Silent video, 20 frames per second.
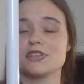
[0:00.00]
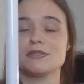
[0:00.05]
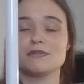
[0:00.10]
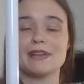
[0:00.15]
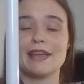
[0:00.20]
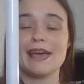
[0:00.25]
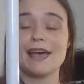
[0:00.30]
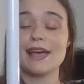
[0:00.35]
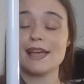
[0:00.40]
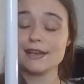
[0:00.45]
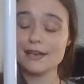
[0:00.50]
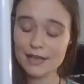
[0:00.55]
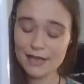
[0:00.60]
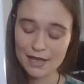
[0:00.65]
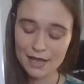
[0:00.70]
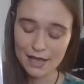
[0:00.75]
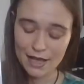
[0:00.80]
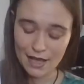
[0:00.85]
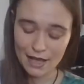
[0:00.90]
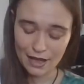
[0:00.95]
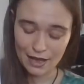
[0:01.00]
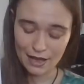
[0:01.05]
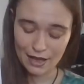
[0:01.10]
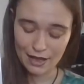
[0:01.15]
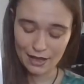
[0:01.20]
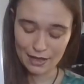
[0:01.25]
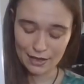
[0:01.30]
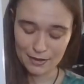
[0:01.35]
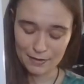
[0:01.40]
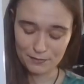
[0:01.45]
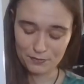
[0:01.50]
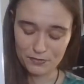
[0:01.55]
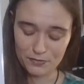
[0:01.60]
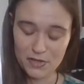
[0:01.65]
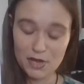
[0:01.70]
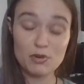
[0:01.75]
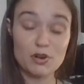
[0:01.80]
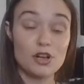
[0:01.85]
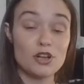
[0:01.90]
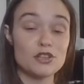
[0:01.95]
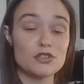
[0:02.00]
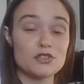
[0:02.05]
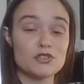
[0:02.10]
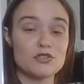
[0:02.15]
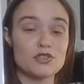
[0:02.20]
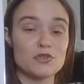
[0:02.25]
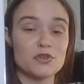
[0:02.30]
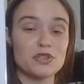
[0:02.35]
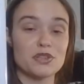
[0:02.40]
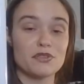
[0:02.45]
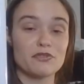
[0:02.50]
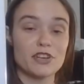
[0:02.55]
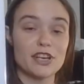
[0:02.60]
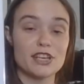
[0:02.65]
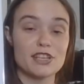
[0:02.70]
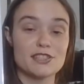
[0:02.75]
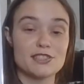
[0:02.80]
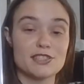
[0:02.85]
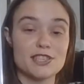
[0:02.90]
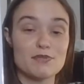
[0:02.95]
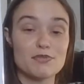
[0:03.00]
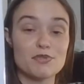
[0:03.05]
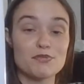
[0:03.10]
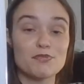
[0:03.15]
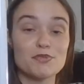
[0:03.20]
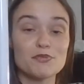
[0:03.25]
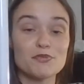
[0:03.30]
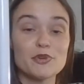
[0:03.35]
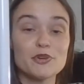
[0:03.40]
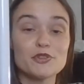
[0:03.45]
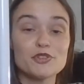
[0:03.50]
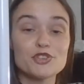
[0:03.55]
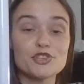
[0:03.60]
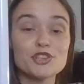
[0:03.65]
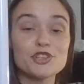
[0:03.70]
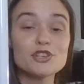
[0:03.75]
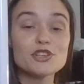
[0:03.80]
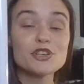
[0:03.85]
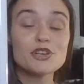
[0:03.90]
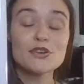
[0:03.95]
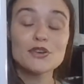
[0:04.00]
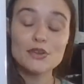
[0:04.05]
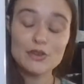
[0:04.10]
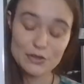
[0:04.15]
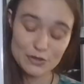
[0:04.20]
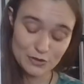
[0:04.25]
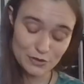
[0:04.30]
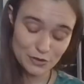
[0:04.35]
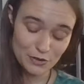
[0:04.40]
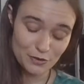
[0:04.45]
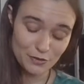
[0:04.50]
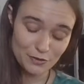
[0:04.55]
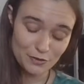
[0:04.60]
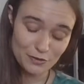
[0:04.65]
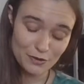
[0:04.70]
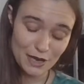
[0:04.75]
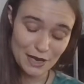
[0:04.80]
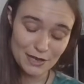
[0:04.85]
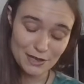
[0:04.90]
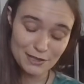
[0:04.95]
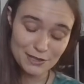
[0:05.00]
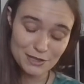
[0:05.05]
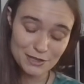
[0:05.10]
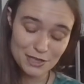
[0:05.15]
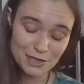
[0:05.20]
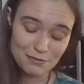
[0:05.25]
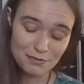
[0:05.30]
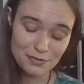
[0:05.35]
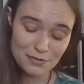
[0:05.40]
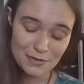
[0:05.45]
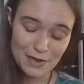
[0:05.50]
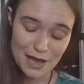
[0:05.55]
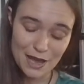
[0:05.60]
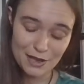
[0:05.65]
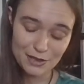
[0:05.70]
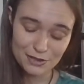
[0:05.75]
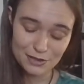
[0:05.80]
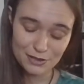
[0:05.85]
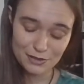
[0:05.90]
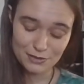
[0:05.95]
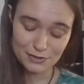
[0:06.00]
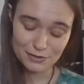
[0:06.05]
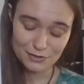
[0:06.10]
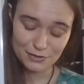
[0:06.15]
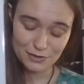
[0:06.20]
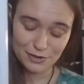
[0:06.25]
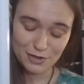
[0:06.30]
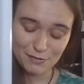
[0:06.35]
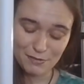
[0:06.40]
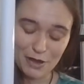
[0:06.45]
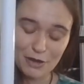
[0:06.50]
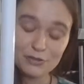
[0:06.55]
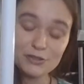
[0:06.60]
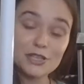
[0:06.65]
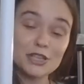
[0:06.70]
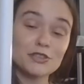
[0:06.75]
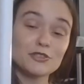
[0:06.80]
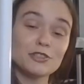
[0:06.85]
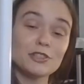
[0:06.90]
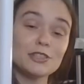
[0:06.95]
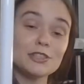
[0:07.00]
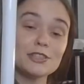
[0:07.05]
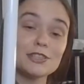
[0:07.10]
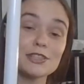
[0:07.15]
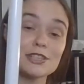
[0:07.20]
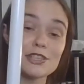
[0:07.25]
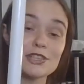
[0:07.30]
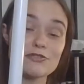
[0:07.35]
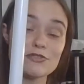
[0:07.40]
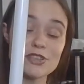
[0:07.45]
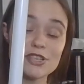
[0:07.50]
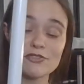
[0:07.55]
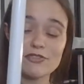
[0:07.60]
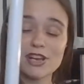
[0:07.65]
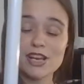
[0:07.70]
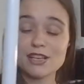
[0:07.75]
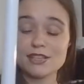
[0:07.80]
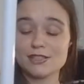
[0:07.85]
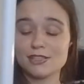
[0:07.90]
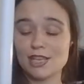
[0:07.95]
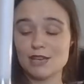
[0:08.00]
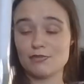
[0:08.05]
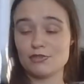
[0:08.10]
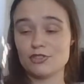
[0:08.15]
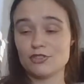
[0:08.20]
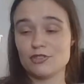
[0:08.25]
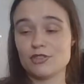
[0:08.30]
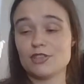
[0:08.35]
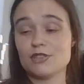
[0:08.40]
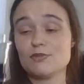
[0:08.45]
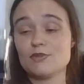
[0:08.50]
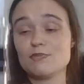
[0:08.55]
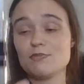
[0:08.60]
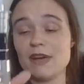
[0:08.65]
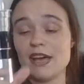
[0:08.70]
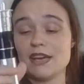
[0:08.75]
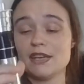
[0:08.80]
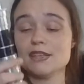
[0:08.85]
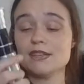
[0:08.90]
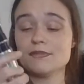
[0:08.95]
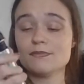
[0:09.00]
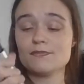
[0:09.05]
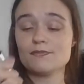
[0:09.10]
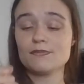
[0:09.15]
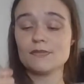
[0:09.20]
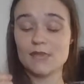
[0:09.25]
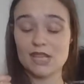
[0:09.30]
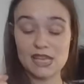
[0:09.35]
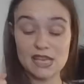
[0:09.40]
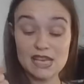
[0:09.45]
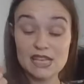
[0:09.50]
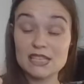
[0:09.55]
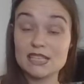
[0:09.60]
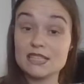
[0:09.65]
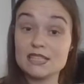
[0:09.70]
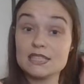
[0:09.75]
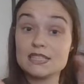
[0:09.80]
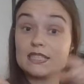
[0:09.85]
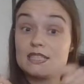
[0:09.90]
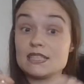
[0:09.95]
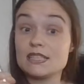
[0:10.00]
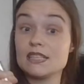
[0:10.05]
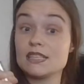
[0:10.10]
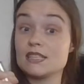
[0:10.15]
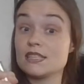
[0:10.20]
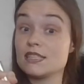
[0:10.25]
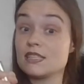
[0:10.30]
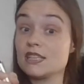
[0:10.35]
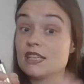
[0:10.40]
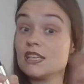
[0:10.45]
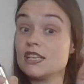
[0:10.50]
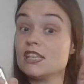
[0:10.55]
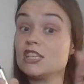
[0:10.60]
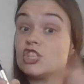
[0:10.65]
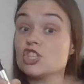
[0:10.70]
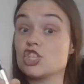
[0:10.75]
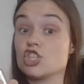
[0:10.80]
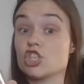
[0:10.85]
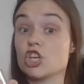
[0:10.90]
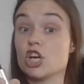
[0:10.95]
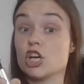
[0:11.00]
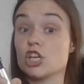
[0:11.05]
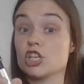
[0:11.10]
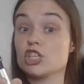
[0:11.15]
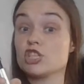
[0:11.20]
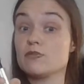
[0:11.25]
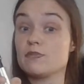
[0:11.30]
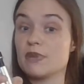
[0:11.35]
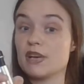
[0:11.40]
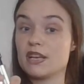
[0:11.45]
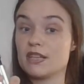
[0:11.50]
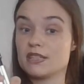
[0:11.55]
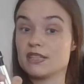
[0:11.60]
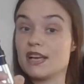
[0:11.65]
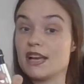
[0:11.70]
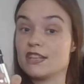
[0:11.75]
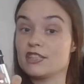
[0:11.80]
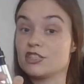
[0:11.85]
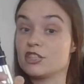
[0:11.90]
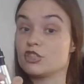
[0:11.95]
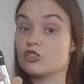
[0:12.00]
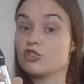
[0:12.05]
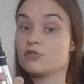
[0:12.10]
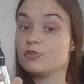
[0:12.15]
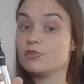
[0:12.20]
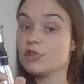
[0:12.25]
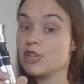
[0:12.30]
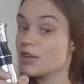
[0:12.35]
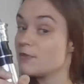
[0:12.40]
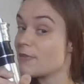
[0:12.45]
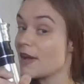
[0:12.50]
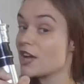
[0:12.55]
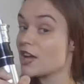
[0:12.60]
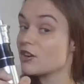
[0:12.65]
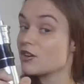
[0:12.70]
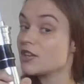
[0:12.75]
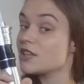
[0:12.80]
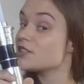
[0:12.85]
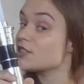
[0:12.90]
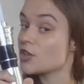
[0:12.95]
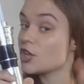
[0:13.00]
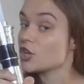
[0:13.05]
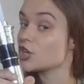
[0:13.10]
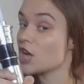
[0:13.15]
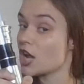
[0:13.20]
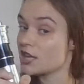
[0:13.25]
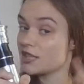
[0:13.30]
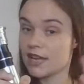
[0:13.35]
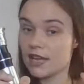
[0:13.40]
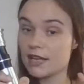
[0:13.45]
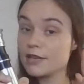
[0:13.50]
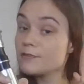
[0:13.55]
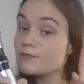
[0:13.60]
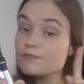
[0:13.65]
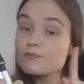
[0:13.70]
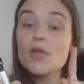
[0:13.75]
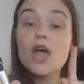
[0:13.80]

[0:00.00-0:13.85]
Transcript: and dad, they were also doing the Franken saber promotion, so I ended up at the amount that you needed to get the free Franken saber, so this was mine. It is charged because it has the AAA batteries and they're not dead.